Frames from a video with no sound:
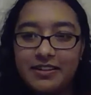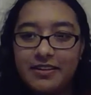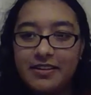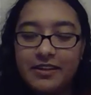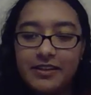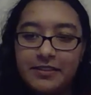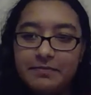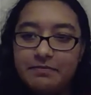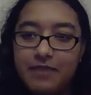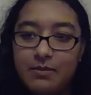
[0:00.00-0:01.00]

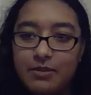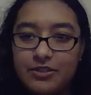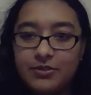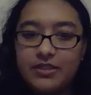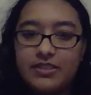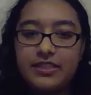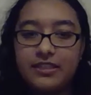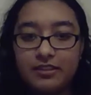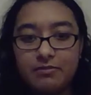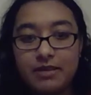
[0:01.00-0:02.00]
I'm also
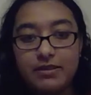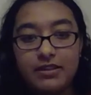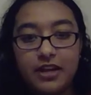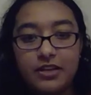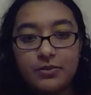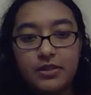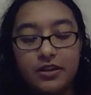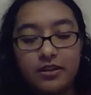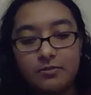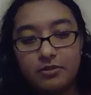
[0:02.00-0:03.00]
considering maybe not doing
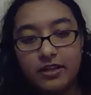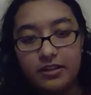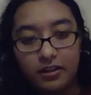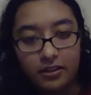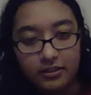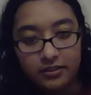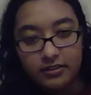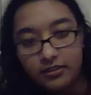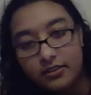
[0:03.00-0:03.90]
cardboard at all